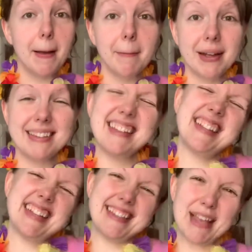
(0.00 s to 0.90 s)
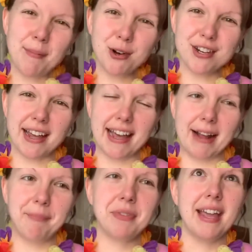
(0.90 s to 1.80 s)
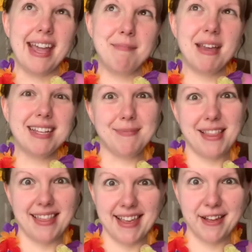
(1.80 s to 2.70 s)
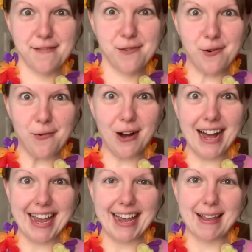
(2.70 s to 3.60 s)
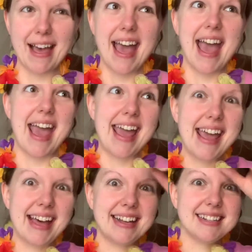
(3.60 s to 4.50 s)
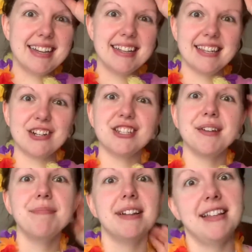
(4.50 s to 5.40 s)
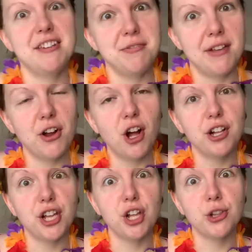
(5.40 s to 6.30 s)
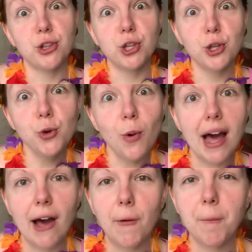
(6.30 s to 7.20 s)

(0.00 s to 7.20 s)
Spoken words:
But since it's summertime, it makes me think of Hawaii, and there's something they do there called a luau.